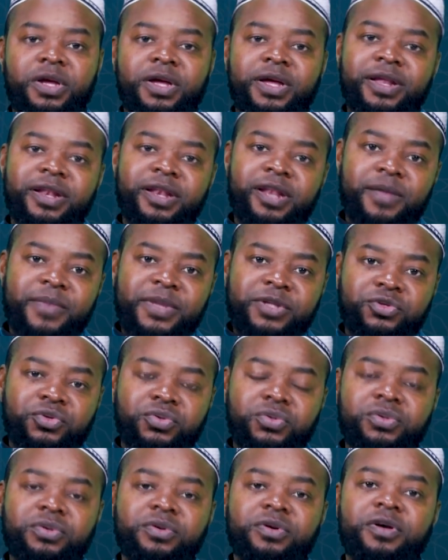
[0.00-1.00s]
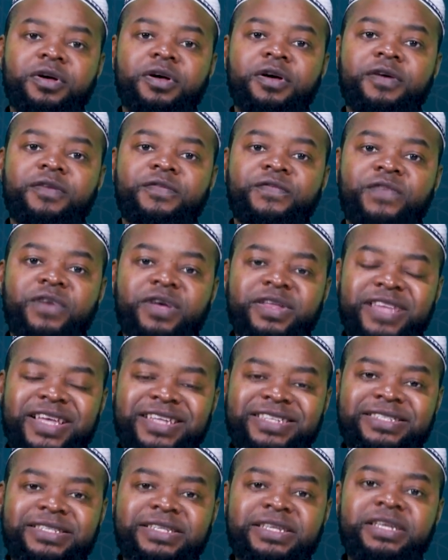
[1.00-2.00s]
Number two, for
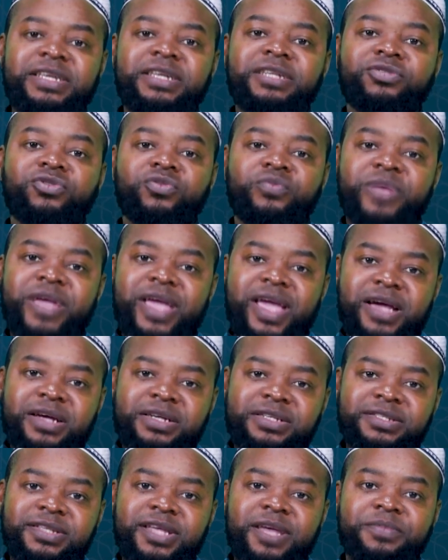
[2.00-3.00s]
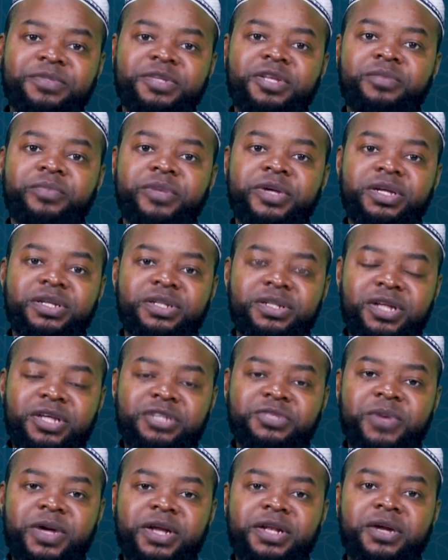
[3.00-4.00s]
that deed to be accepted by Allah
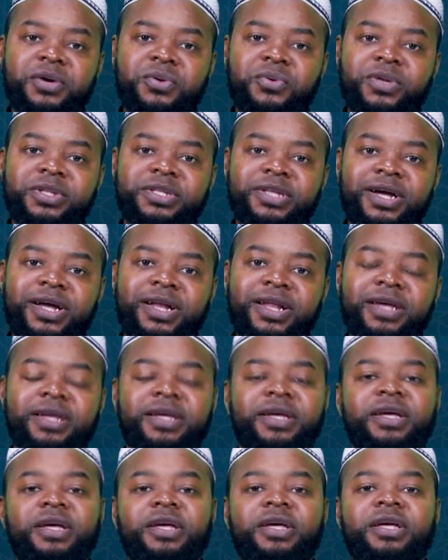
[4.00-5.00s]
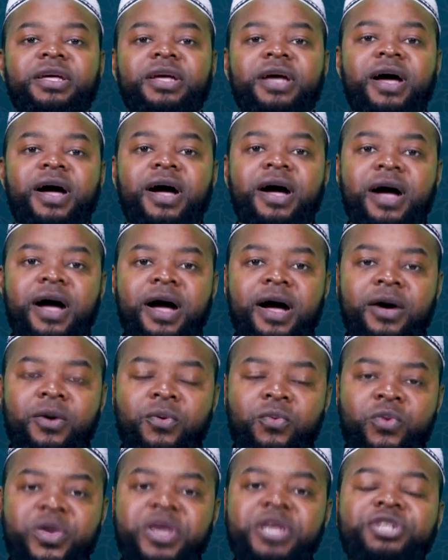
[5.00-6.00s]
subhanahu wa ta'ala,
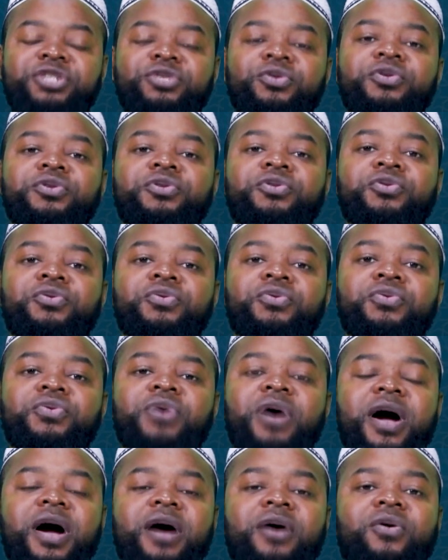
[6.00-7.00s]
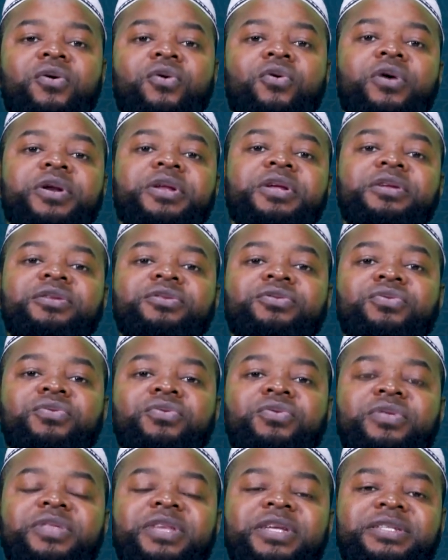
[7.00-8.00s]
we should do according
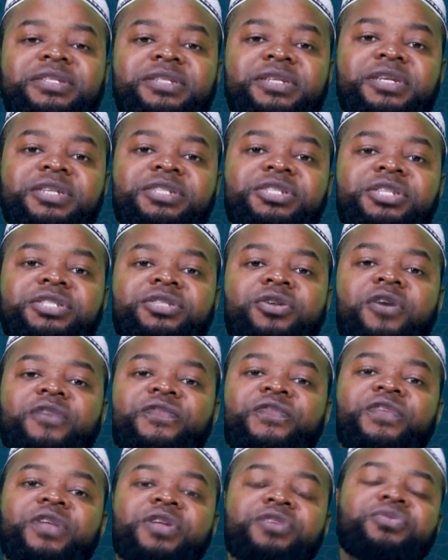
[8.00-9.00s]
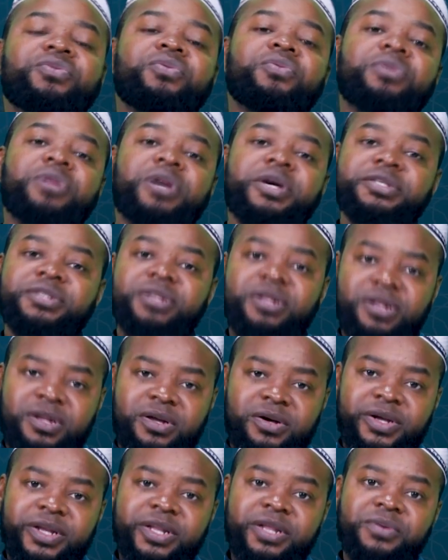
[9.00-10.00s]
to the teachings of Rasulullah
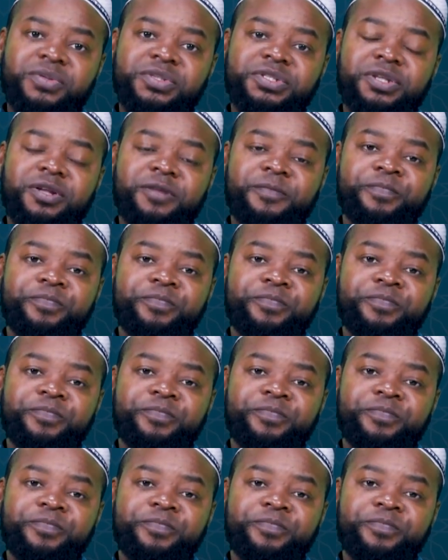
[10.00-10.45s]
sallallahu alayhi wa sallam,